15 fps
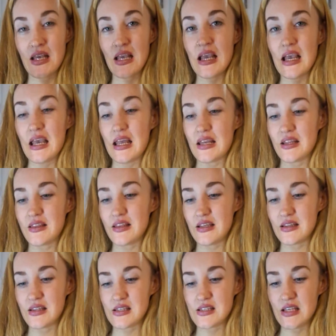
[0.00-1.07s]
And I think
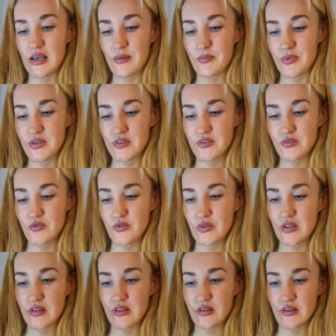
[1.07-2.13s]
this happened during
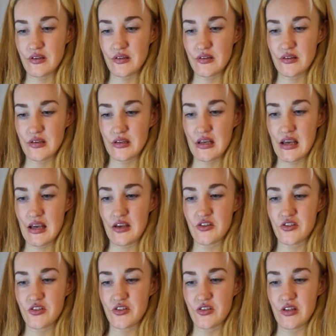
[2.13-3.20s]
the
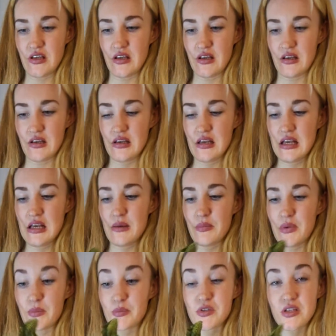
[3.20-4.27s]
cash thing. But I'm
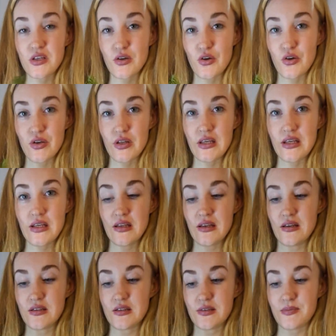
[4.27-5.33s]
still gonna eat it.
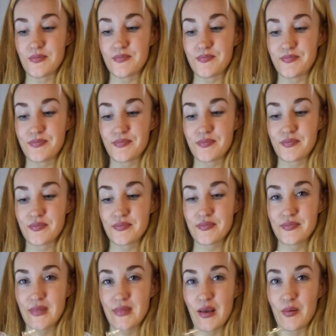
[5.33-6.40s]

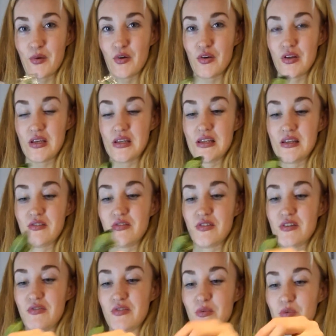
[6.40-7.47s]
I'm gonna eat it even if
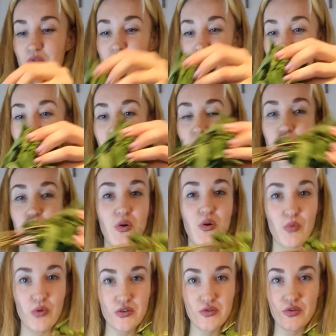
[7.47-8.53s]
it was open. Or
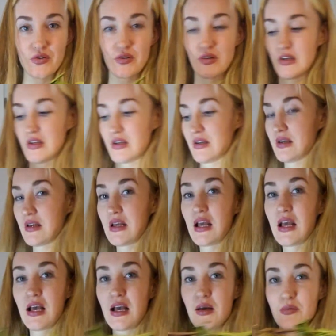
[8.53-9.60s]
what do you think?
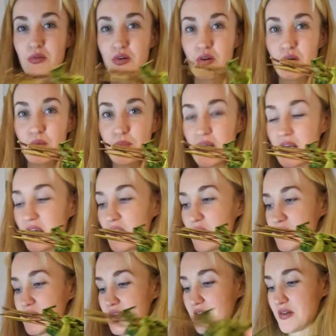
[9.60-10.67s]
I'm gonna pick out
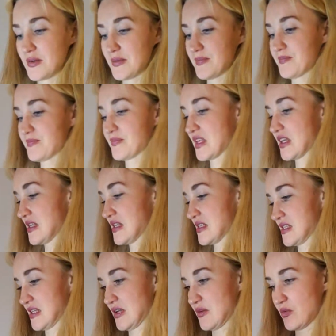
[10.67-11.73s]
the
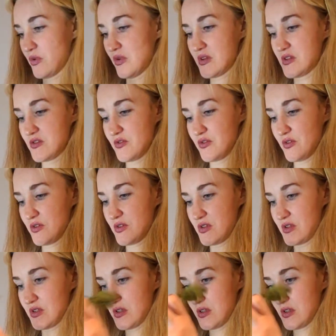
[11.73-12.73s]
inside ones first.